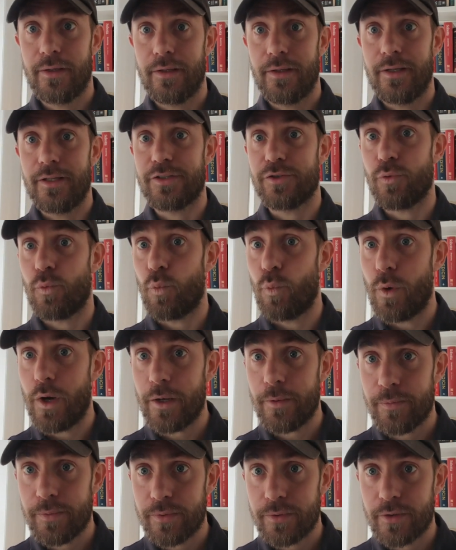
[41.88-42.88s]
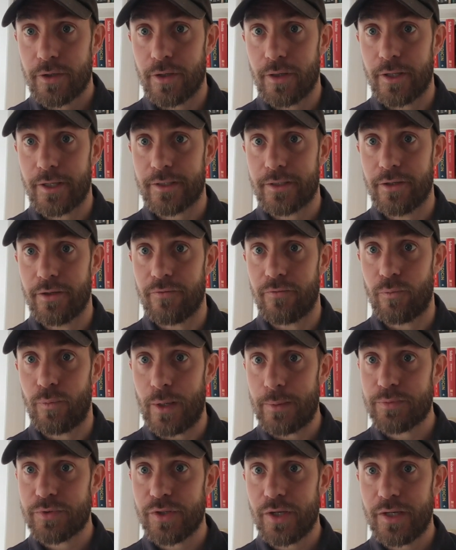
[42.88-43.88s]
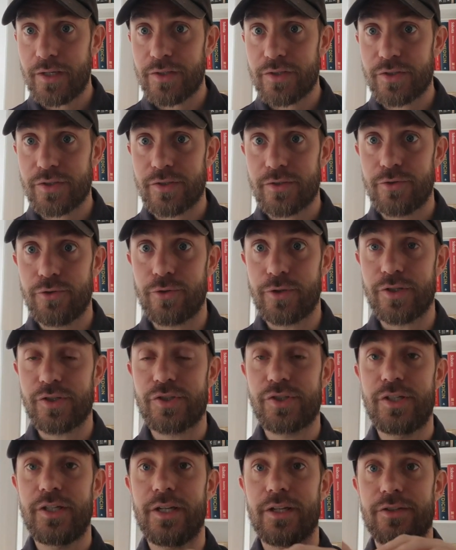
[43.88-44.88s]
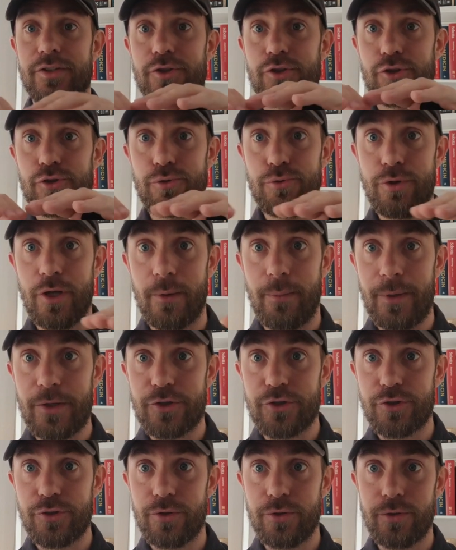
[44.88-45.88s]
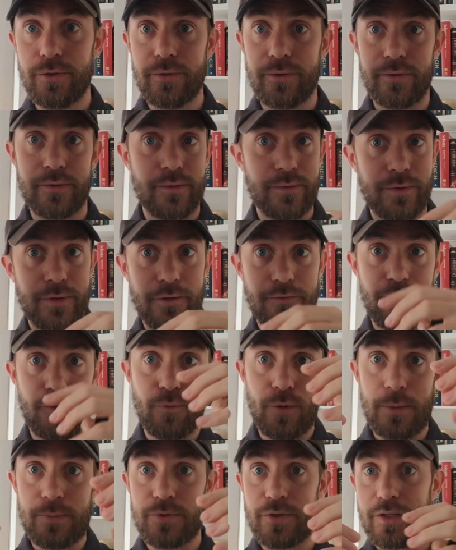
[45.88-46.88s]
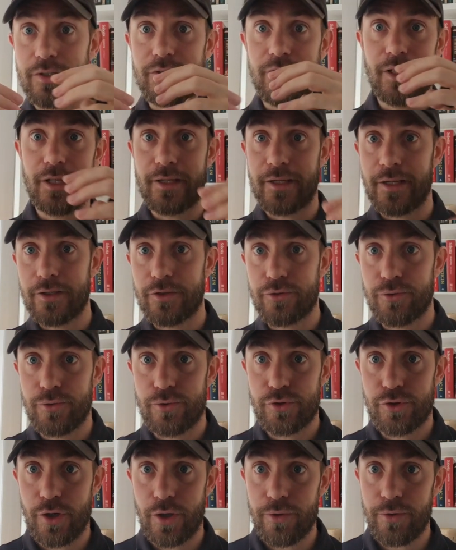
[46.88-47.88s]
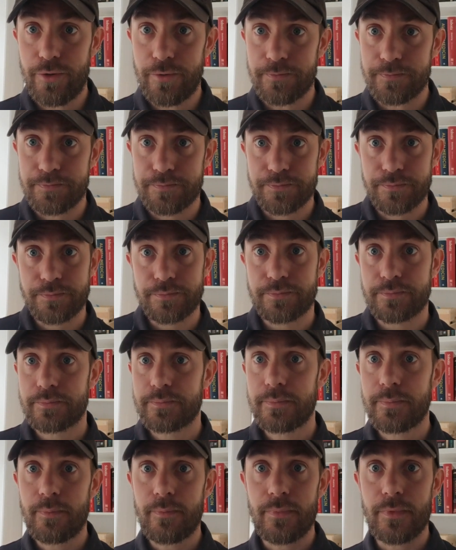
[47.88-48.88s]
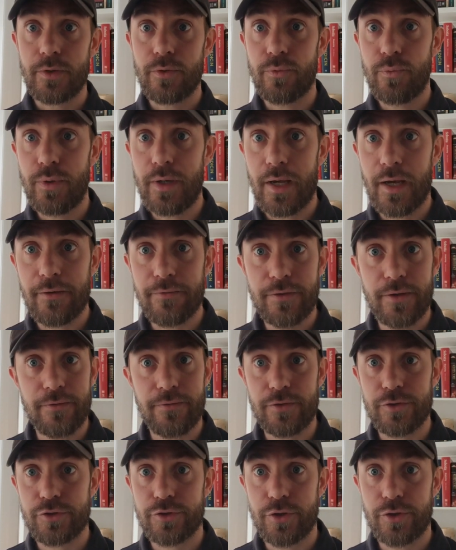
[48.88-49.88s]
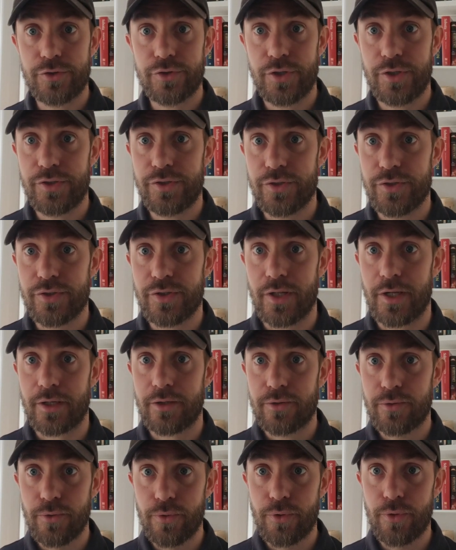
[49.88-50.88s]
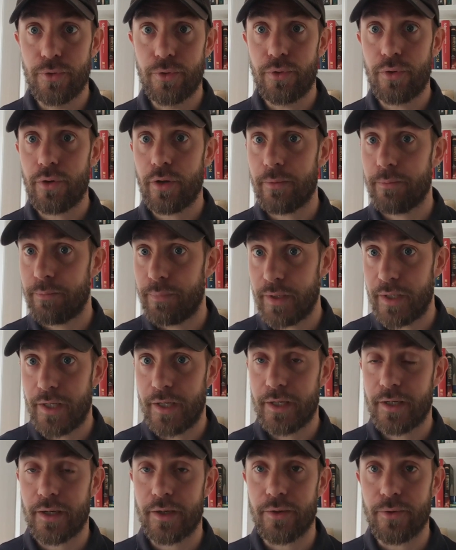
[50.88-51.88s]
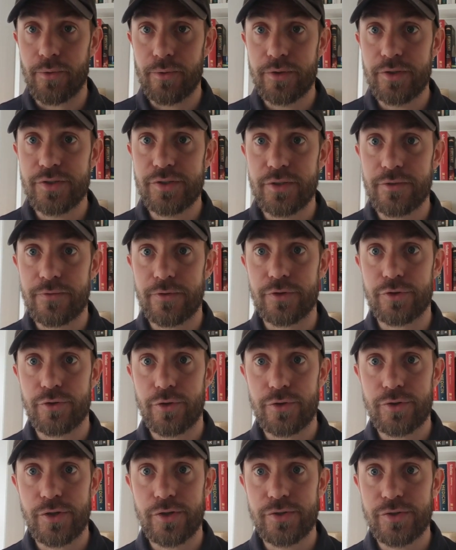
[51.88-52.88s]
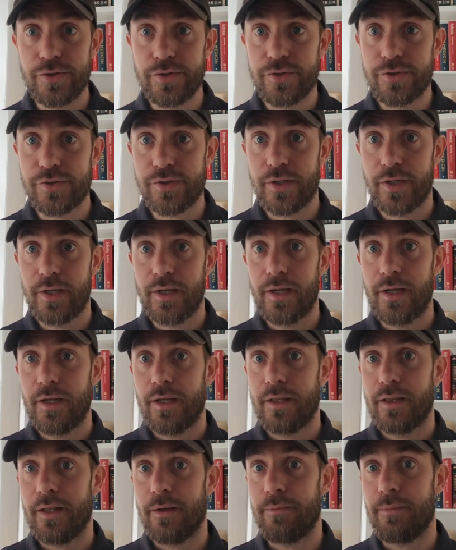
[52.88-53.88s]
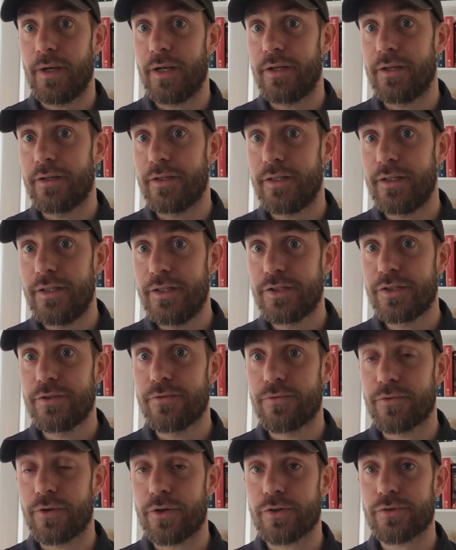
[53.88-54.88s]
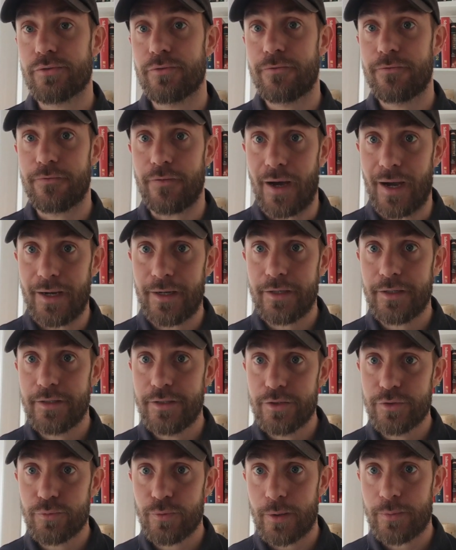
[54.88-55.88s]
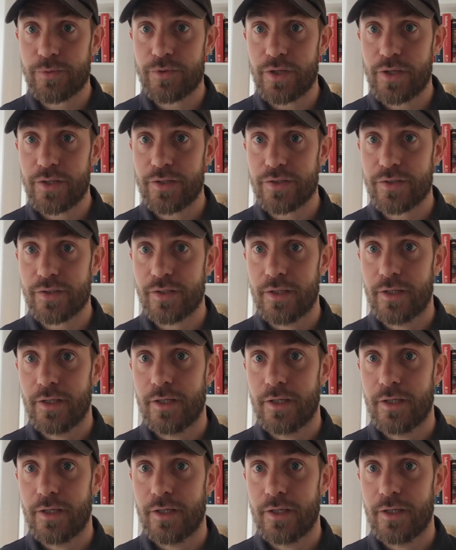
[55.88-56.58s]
It's a web collected of websites. You can see it as a two-dimensional, different websites linking to each other. We have different search engines like Google and Bing and all these different search engines that made it easy for us to find these websites.